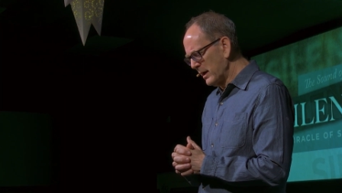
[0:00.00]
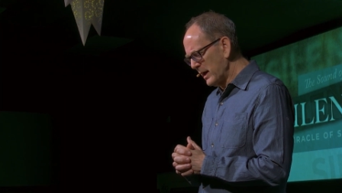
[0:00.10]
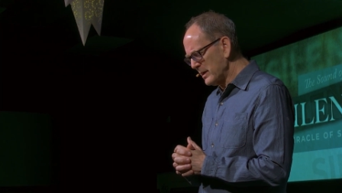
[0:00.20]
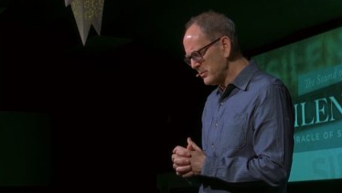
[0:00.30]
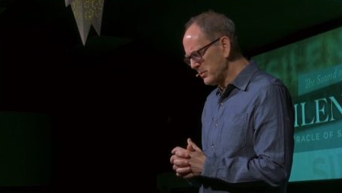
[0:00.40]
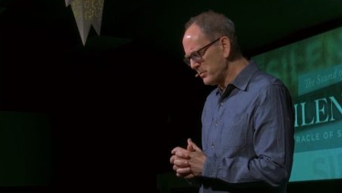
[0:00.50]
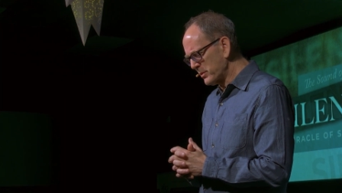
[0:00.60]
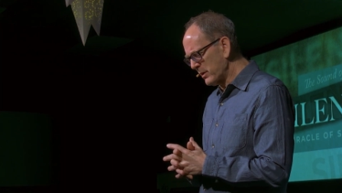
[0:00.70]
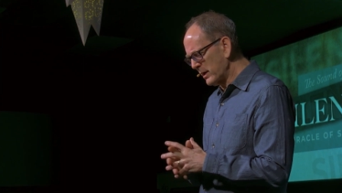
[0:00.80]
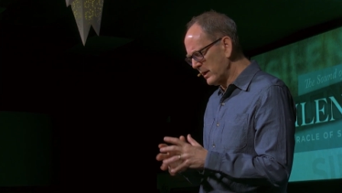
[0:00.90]
as we're
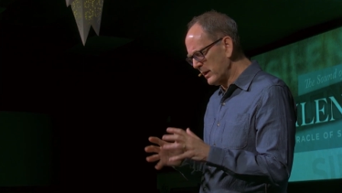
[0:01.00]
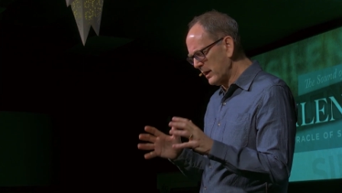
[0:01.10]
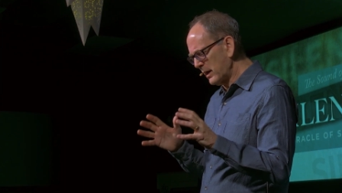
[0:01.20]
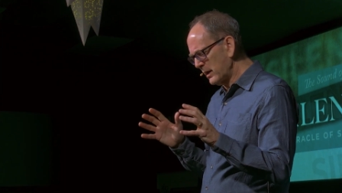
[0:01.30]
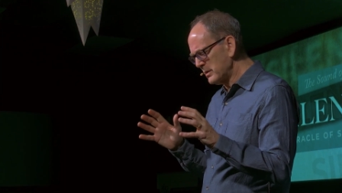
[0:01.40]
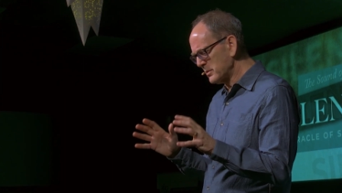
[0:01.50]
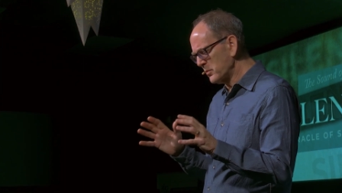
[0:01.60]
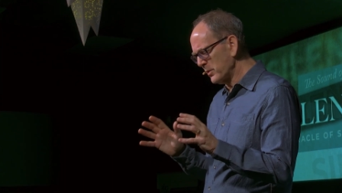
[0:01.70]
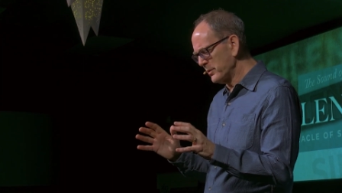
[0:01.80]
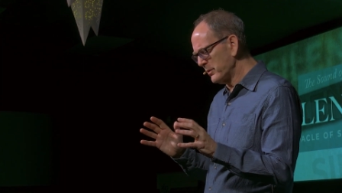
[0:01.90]
praying, I just
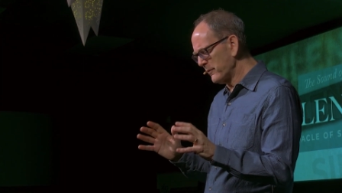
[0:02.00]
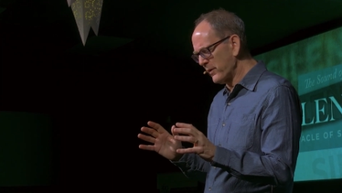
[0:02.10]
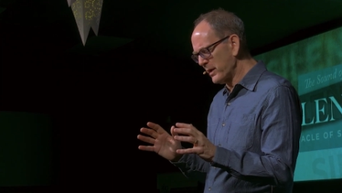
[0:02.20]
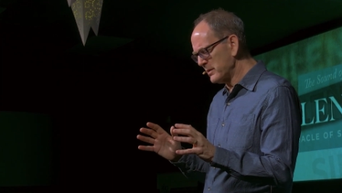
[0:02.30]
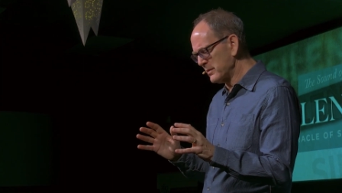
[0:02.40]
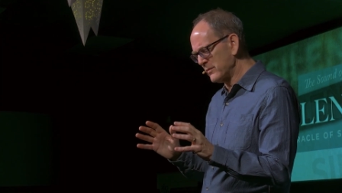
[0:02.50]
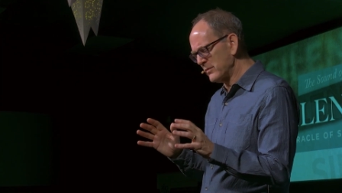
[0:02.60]
wonder if that just